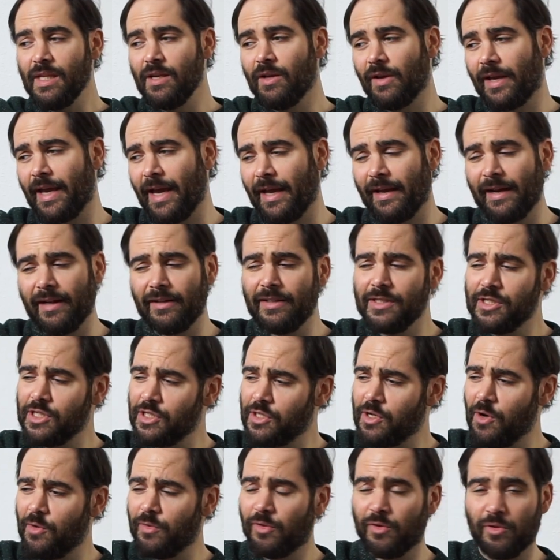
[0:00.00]
Okay, now let's just
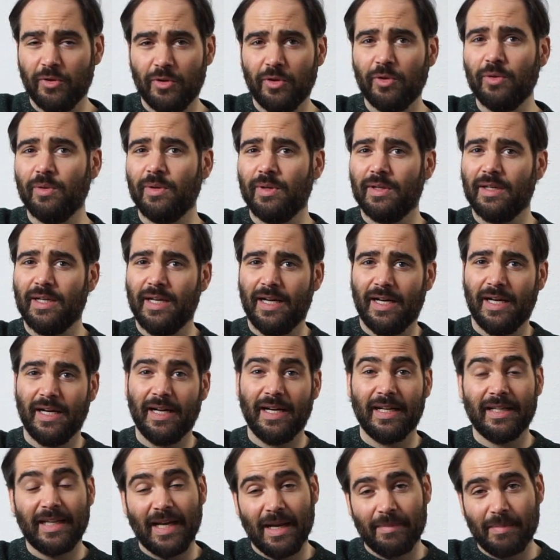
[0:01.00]
go through
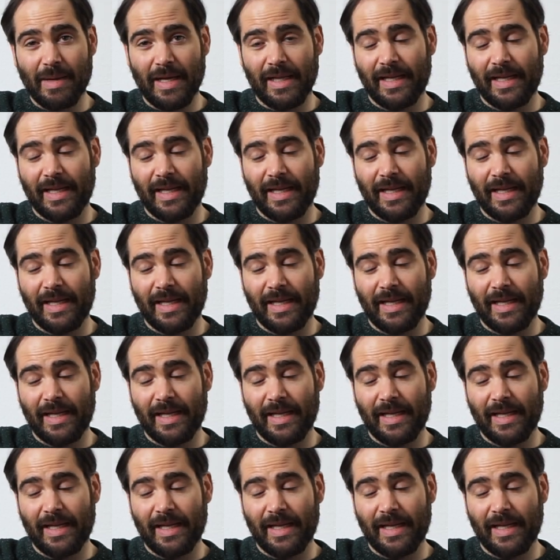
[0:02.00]
line by